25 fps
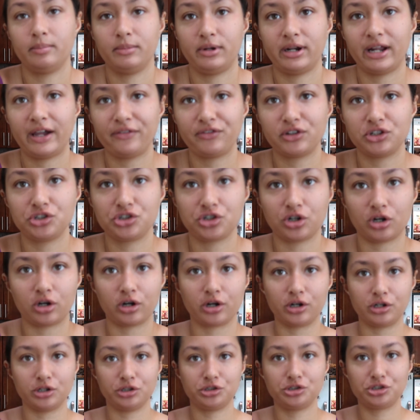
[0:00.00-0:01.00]
gonna have to
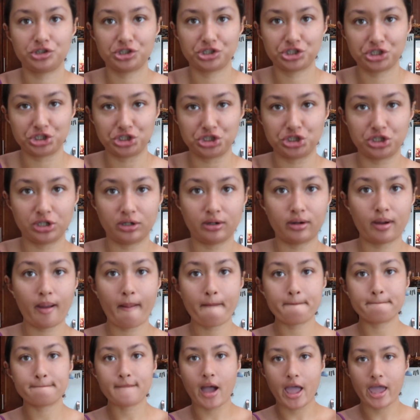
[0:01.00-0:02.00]
charge
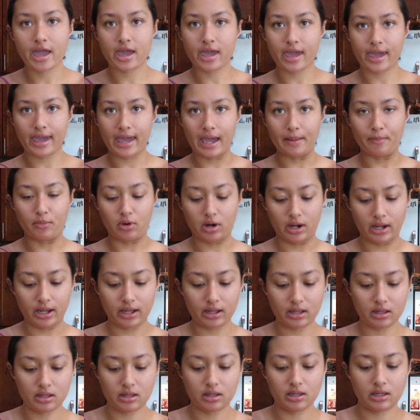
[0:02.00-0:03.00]
my
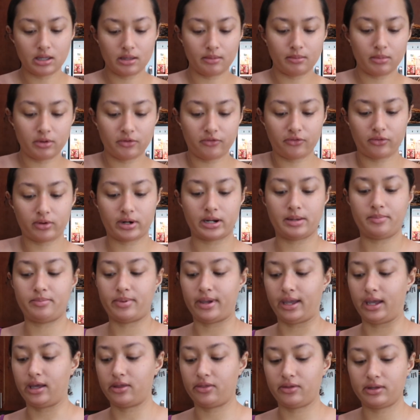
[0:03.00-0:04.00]
camera before I
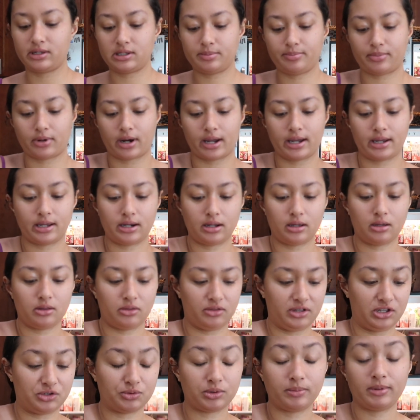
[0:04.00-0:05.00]
bake this bread.
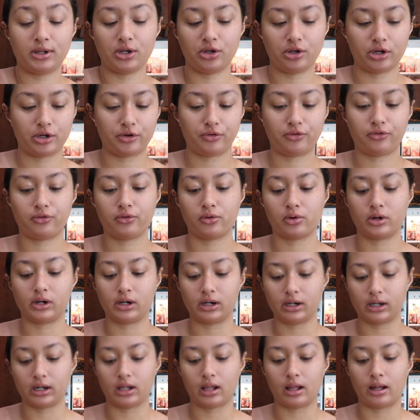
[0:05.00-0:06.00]
These would be good
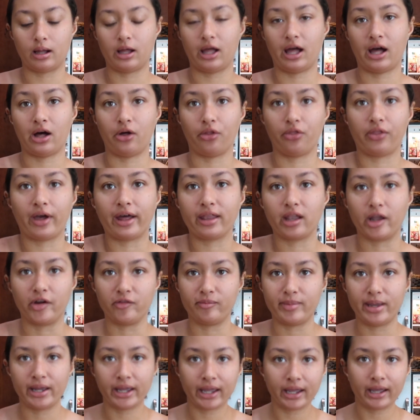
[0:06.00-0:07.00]
for health. I love
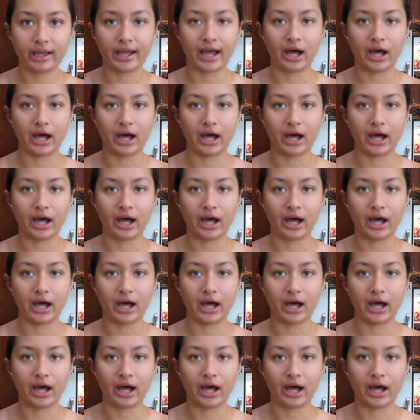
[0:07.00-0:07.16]
making a